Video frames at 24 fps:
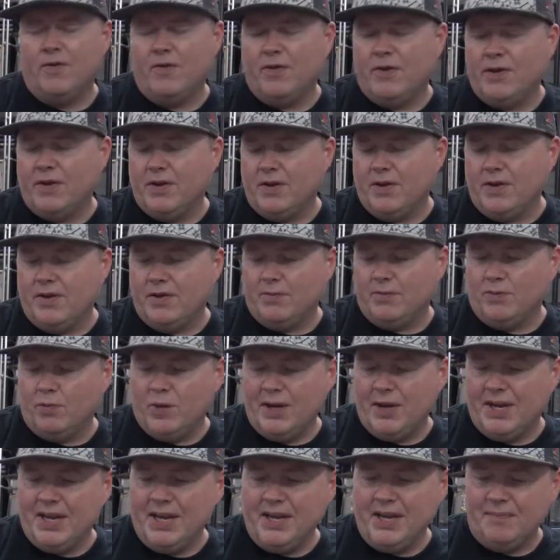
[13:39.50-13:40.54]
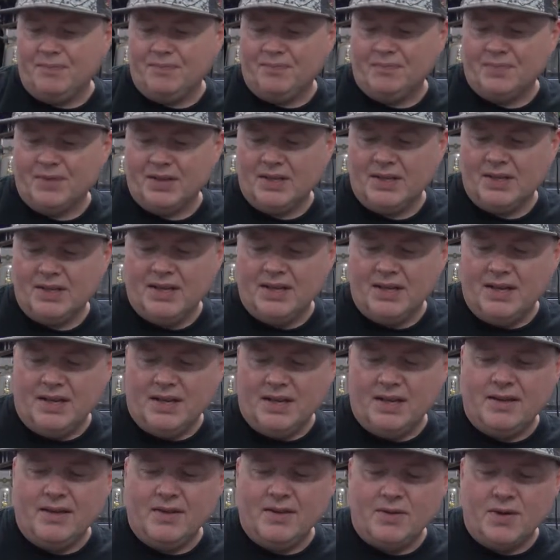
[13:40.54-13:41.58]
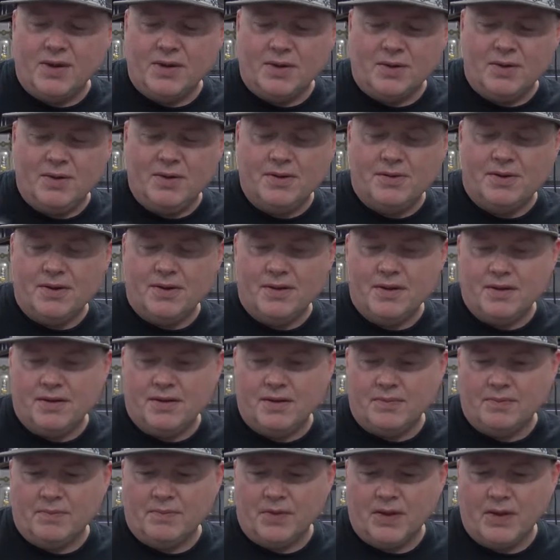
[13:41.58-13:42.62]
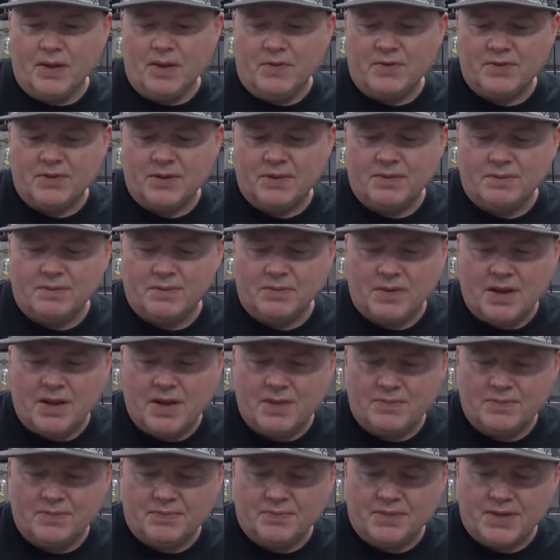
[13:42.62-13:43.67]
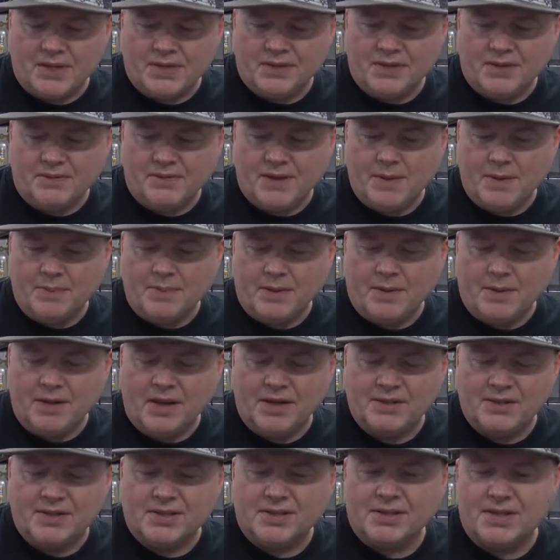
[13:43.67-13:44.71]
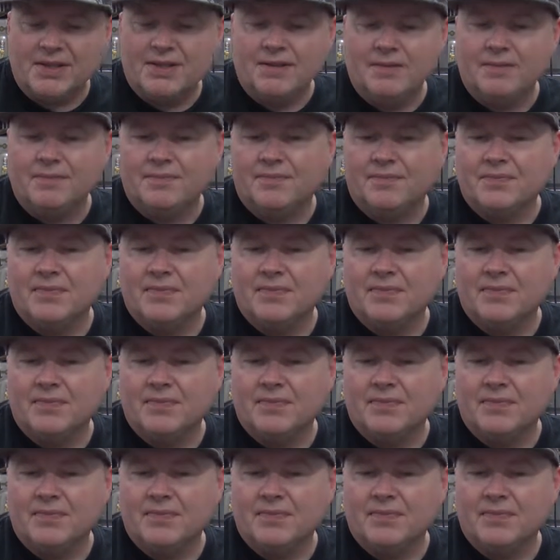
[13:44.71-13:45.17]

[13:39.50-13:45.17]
the Wii, and they're quite good. They obviously developed by Hudson.